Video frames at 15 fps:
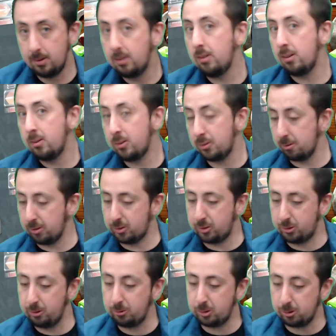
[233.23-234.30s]
So our
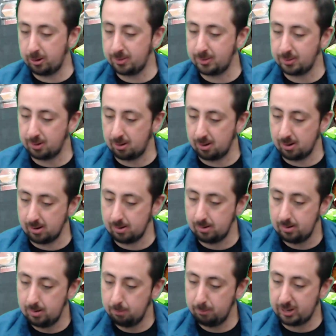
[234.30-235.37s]
2 choices are,
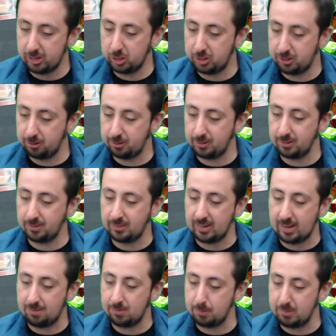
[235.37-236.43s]
we can choose to
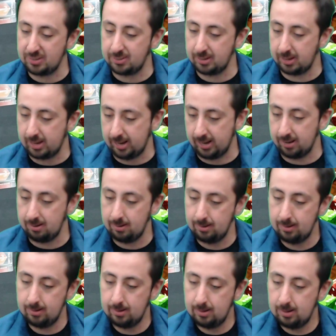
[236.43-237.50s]
save the missing king,
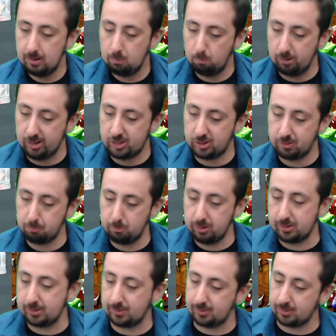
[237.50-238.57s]
which would
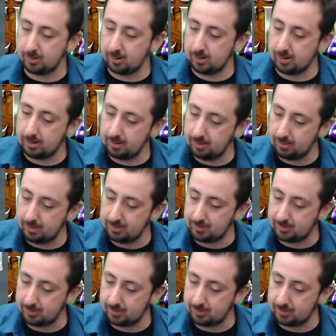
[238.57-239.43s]
discard this